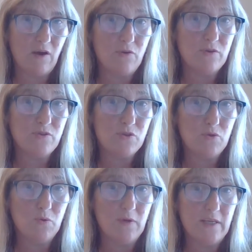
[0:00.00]
Odin's
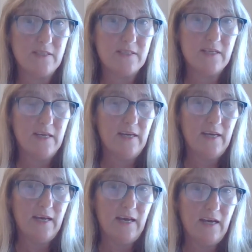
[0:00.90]
coins.
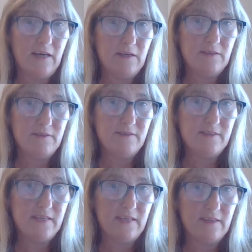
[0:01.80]

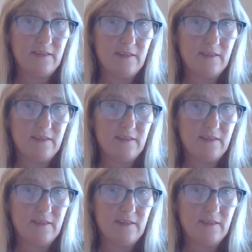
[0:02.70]
Death